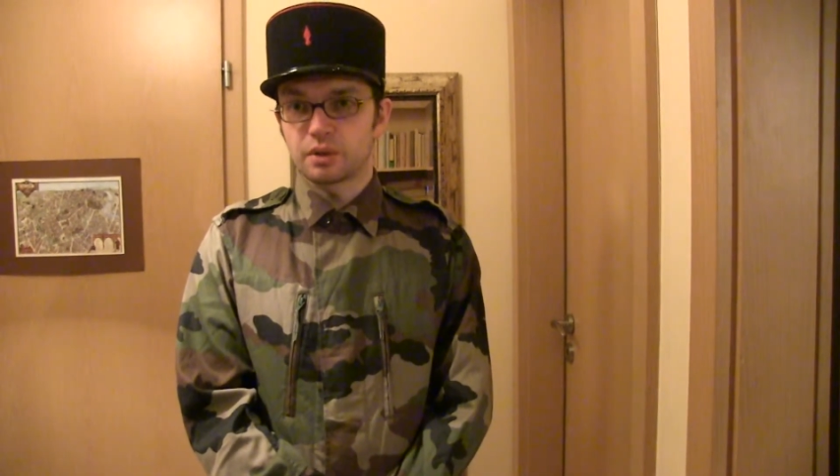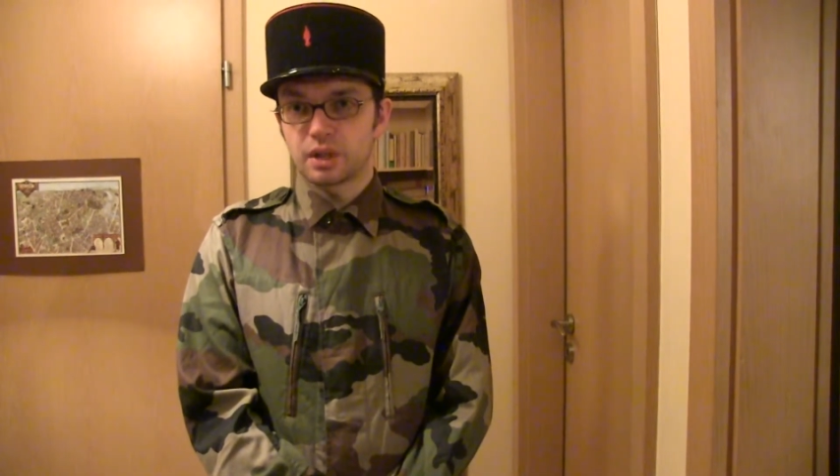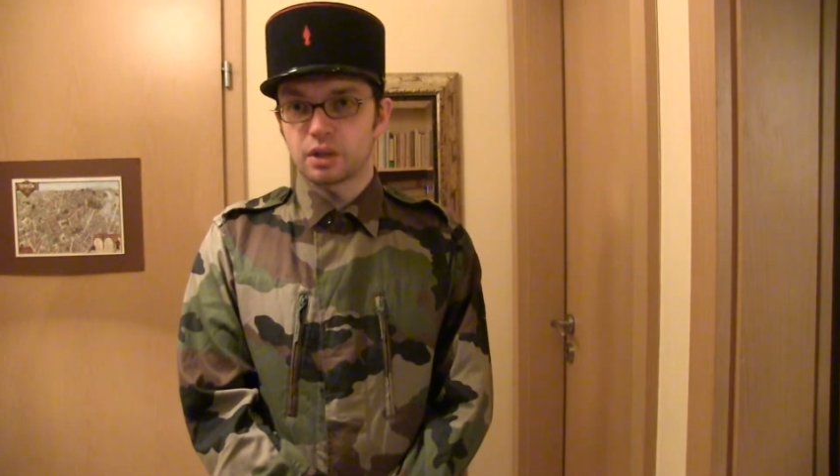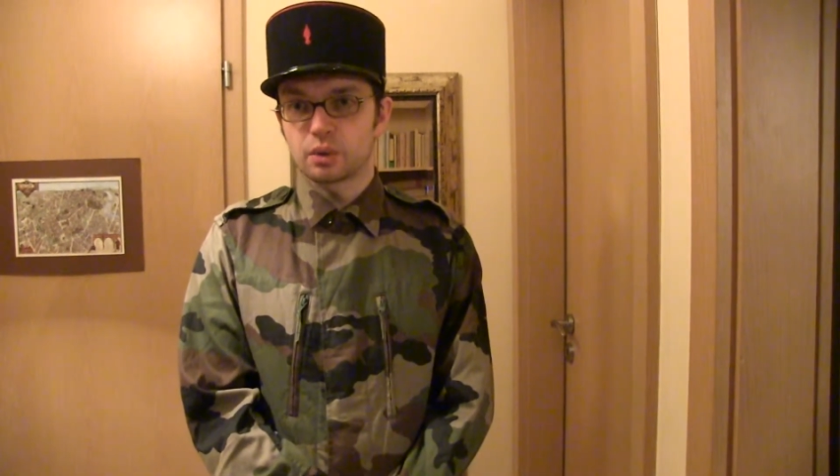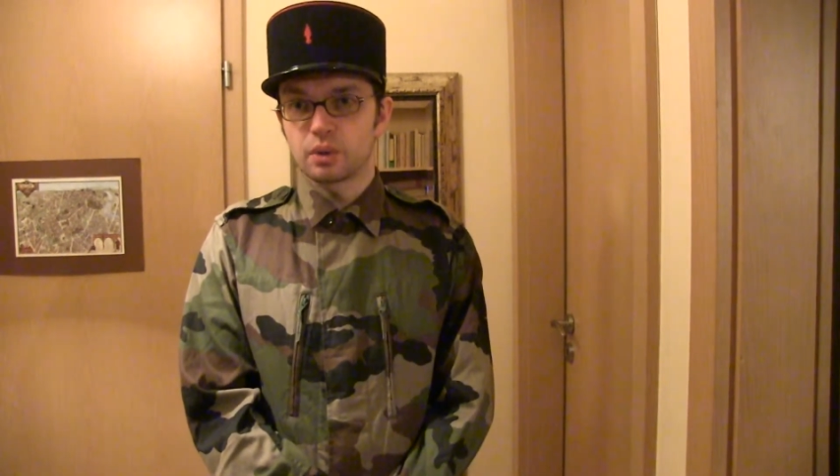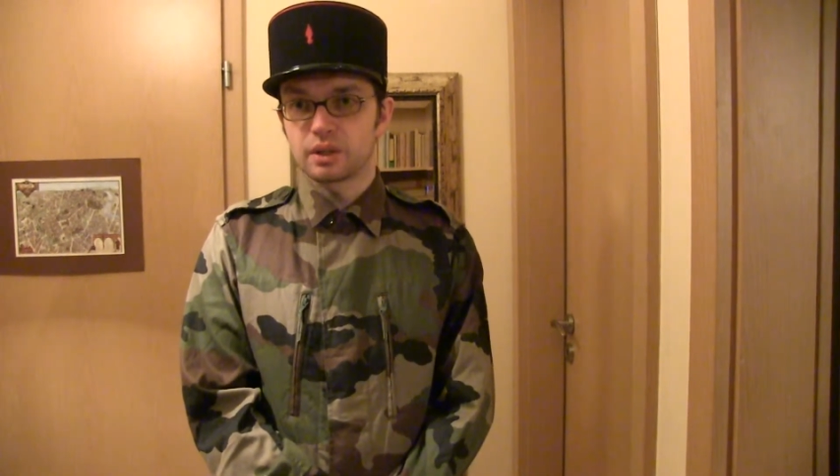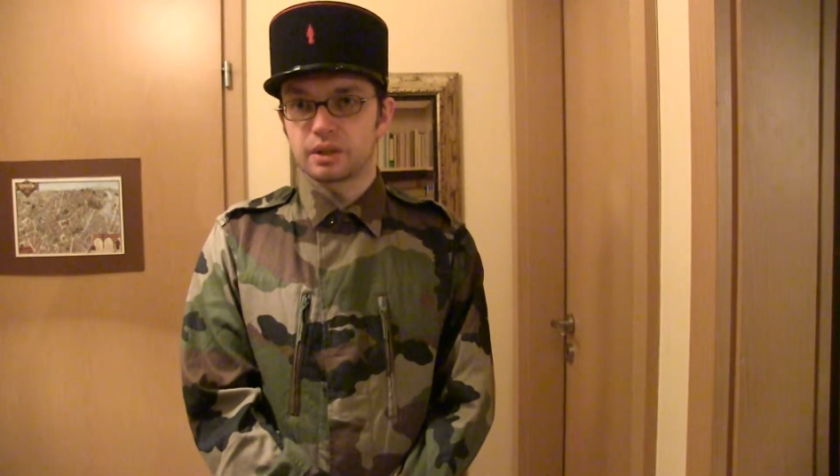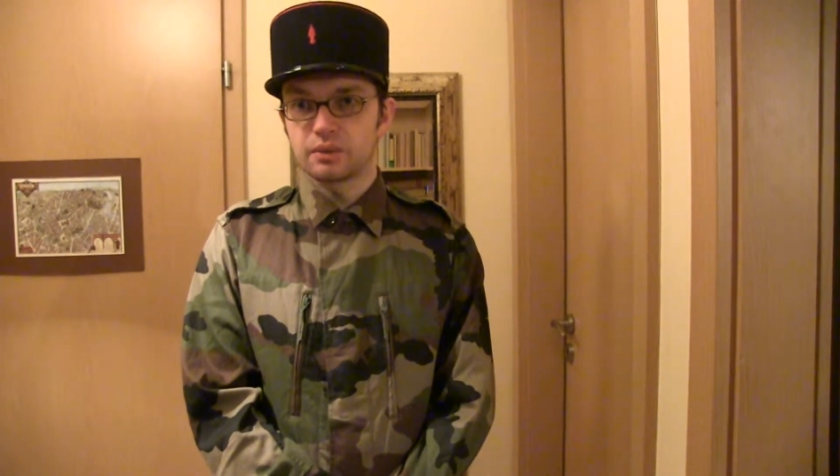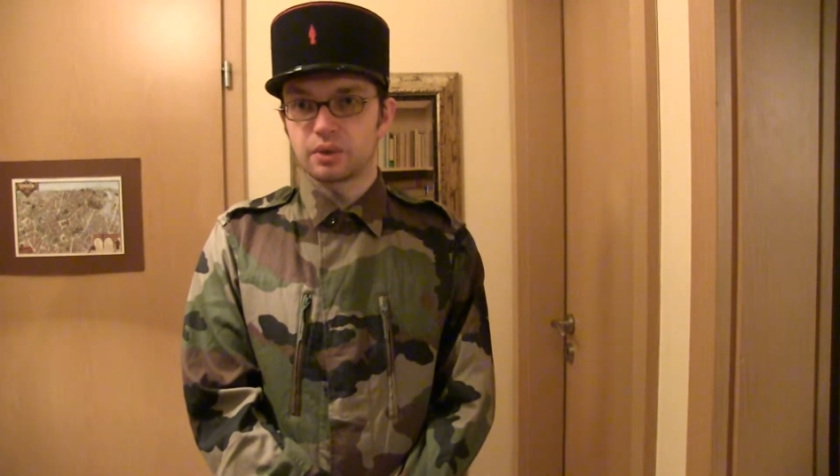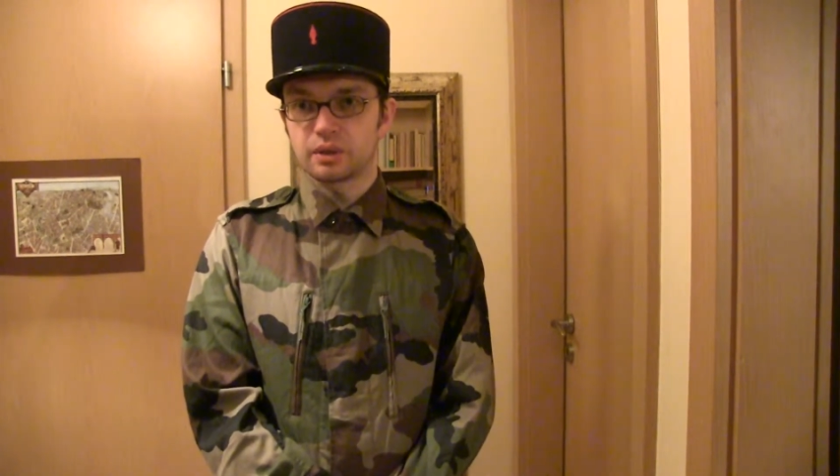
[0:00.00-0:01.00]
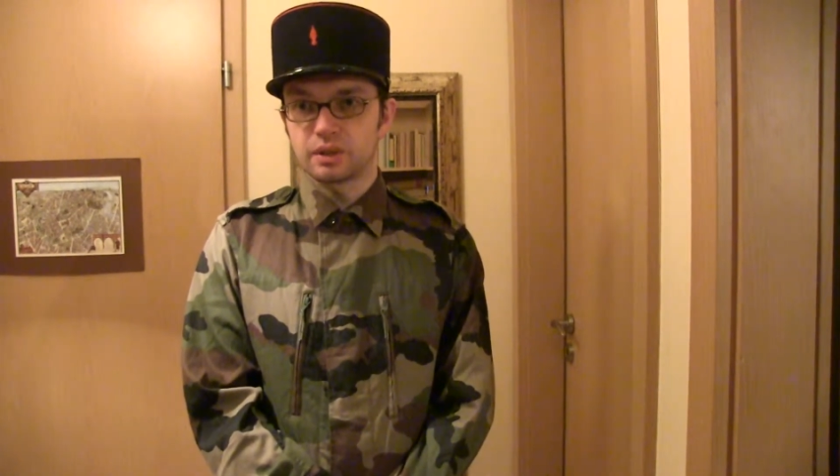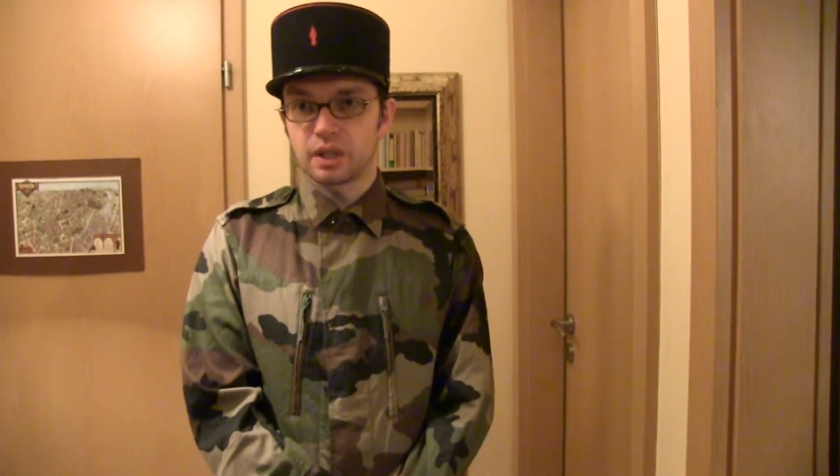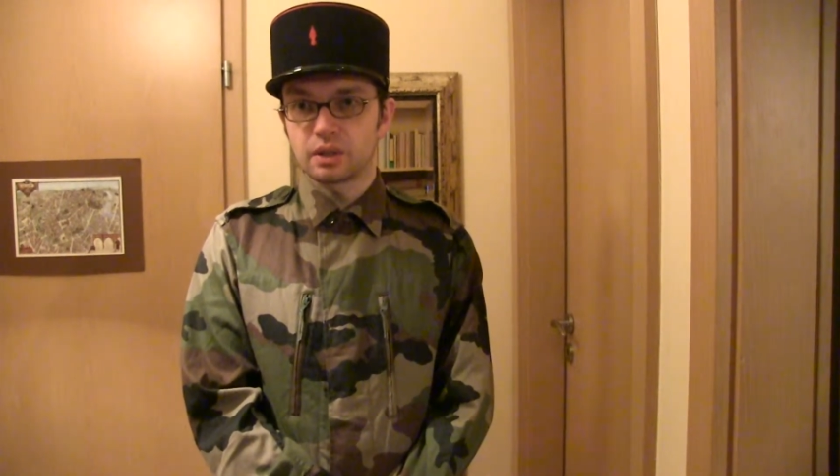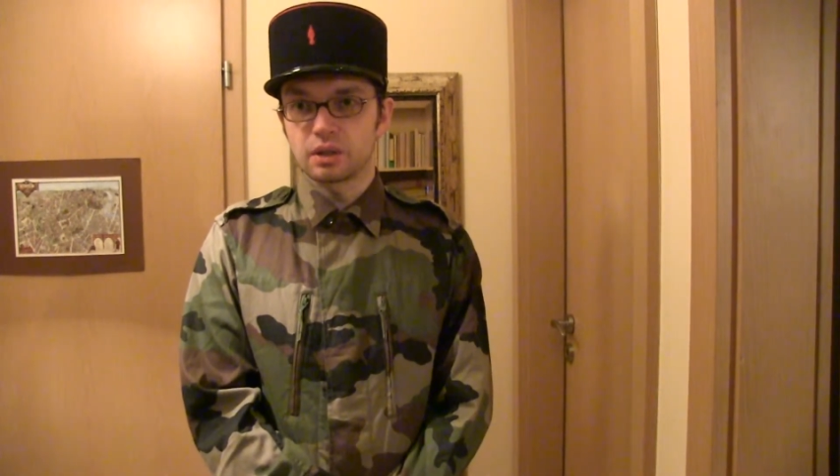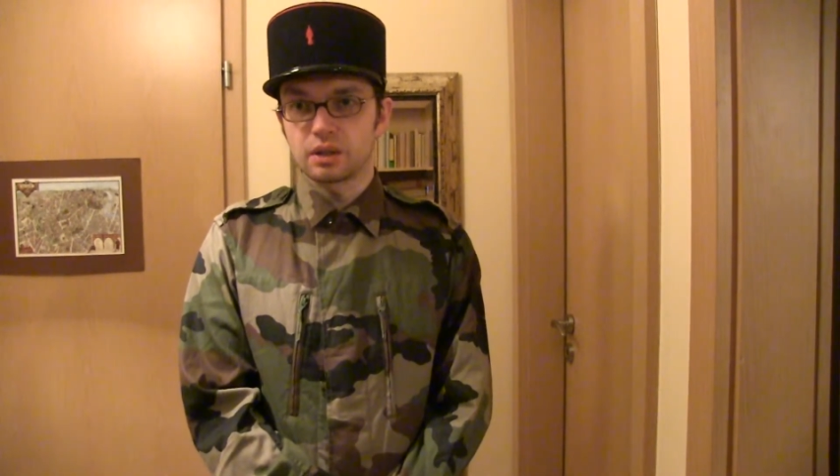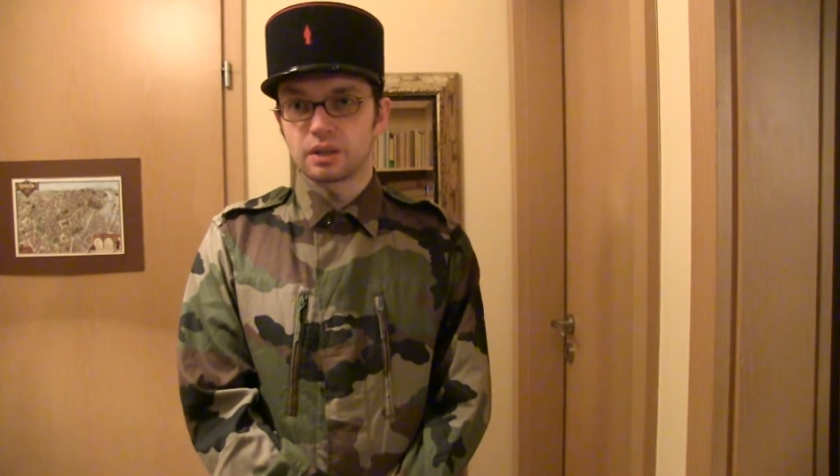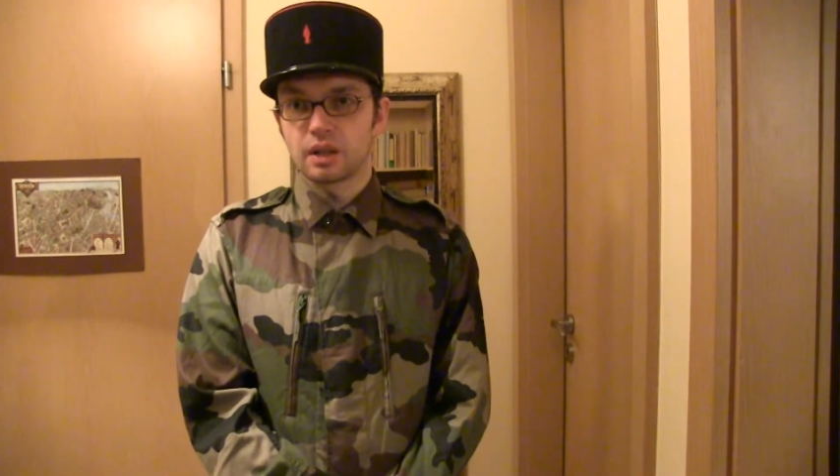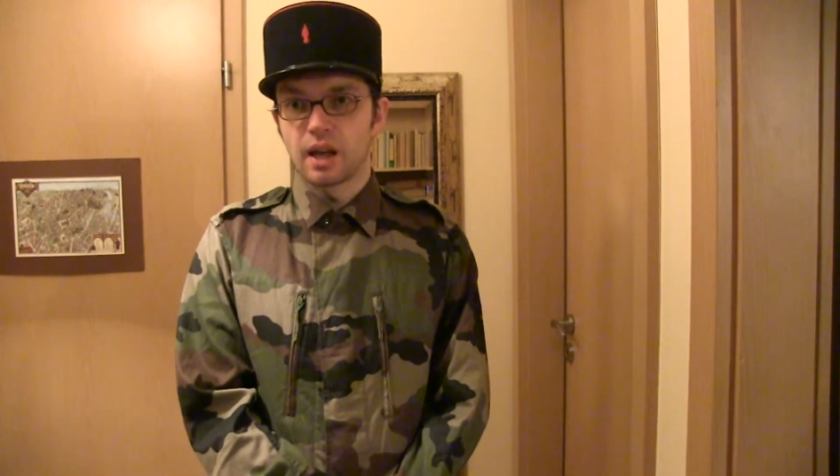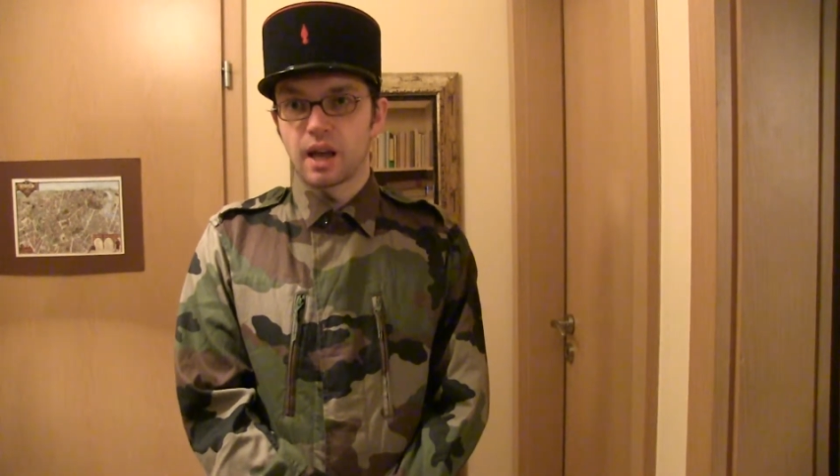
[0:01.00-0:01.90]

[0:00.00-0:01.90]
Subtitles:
centuries different nations